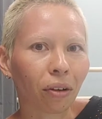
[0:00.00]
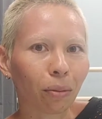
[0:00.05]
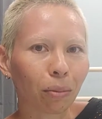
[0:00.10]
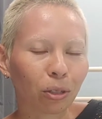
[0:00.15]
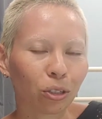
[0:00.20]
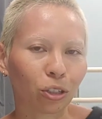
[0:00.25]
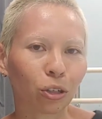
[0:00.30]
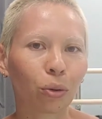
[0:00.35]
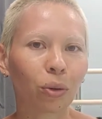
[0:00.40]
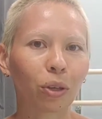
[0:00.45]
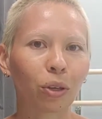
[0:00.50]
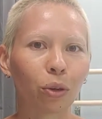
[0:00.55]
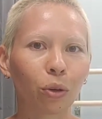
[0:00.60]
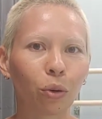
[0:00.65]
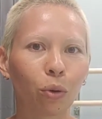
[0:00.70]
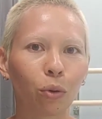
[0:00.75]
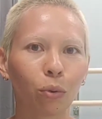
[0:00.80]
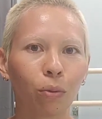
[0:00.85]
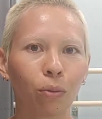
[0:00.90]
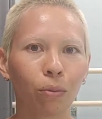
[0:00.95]
I'll be showing
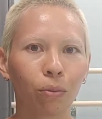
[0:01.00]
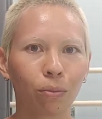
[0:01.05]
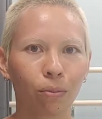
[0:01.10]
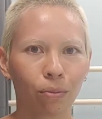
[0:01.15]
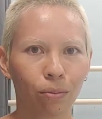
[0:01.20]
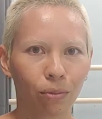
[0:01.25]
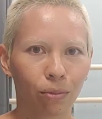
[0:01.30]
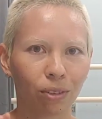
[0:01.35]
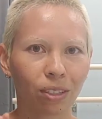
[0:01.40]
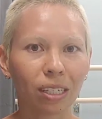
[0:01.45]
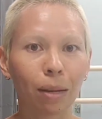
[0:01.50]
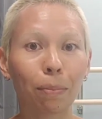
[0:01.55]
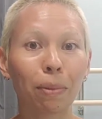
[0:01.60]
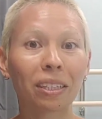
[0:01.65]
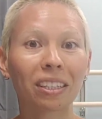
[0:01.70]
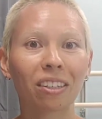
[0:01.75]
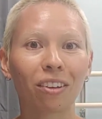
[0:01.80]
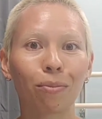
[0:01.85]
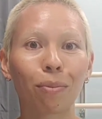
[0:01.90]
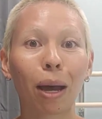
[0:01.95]
you
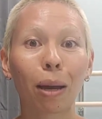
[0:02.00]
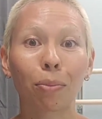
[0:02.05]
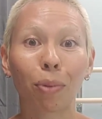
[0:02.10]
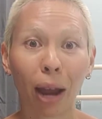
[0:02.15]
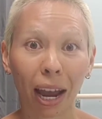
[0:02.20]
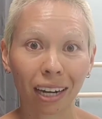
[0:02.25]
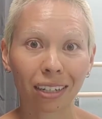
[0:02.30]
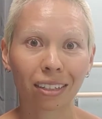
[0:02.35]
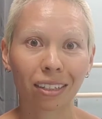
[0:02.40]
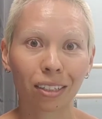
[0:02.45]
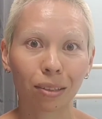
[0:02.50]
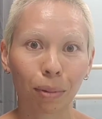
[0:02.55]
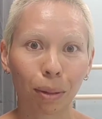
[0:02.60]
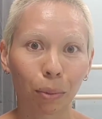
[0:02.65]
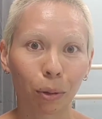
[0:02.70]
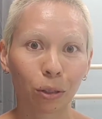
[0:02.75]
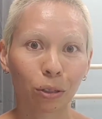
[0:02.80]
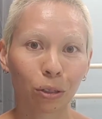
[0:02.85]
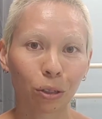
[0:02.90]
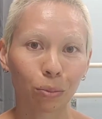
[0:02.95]
snippets of my practice, my
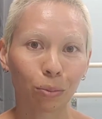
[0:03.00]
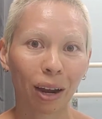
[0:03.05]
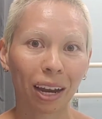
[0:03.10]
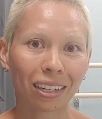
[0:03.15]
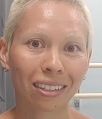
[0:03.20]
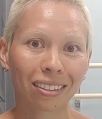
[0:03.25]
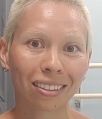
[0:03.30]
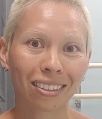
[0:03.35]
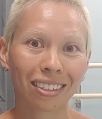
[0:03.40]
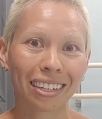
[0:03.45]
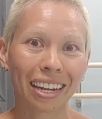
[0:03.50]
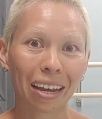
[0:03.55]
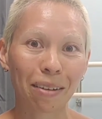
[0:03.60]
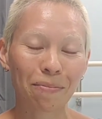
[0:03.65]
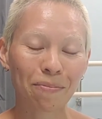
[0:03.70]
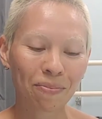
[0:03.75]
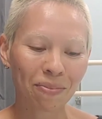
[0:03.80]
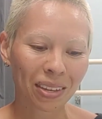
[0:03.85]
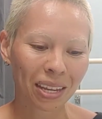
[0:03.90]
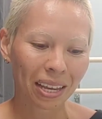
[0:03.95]
personal practice
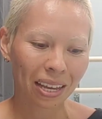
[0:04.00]
today.